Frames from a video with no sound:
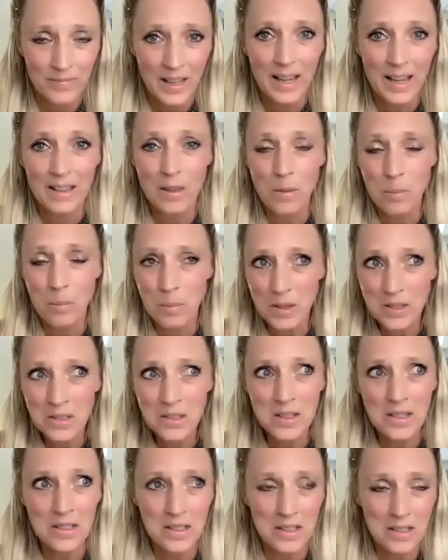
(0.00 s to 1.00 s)
And the
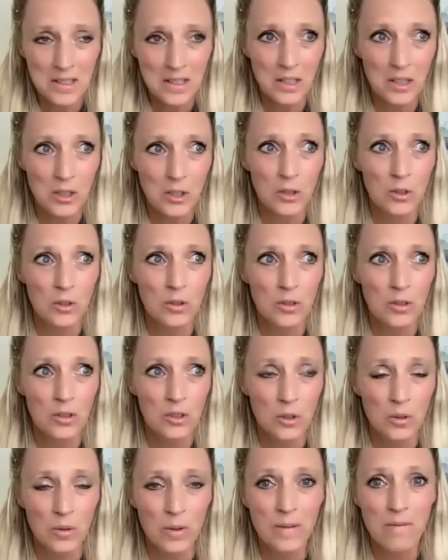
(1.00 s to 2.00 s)
business is here
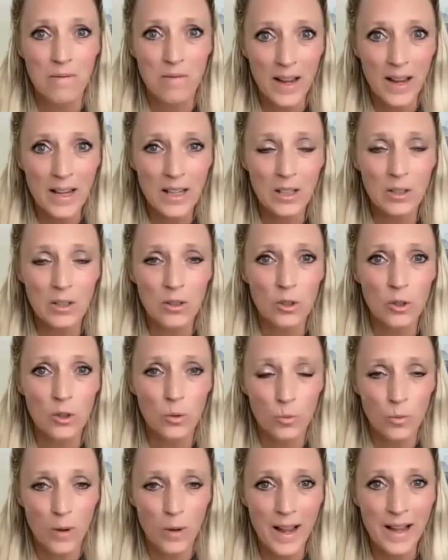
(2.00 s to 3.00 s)
to invite you to
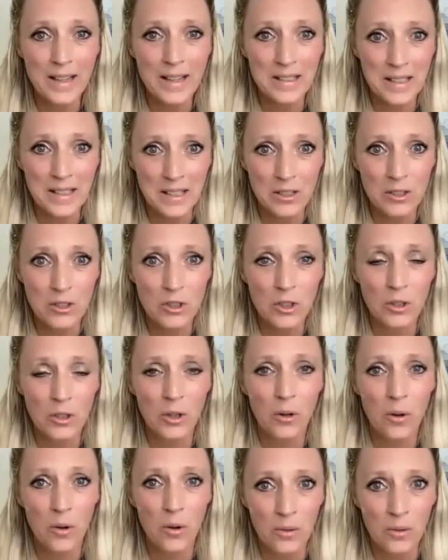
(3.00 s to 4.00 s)
rise into
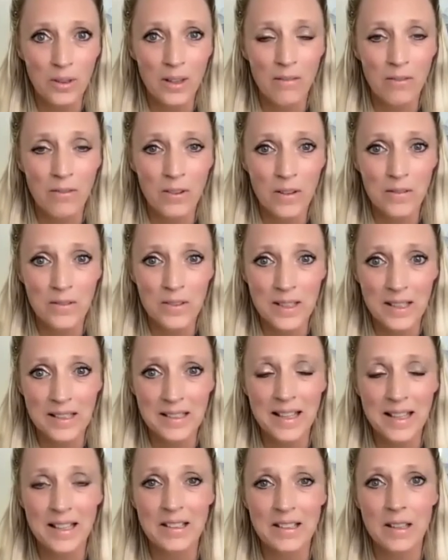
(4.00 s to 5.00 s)
your own level of
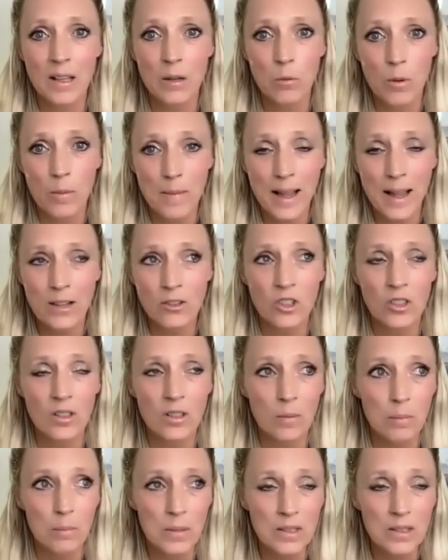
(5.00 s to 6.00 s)
success that will match it.
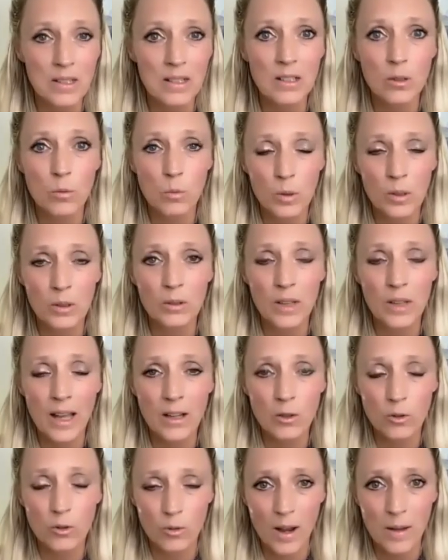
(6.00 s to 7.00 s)
The business will
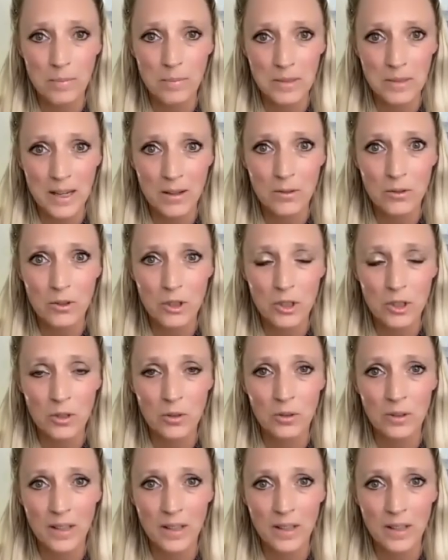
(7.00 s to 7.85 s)
not drop down to your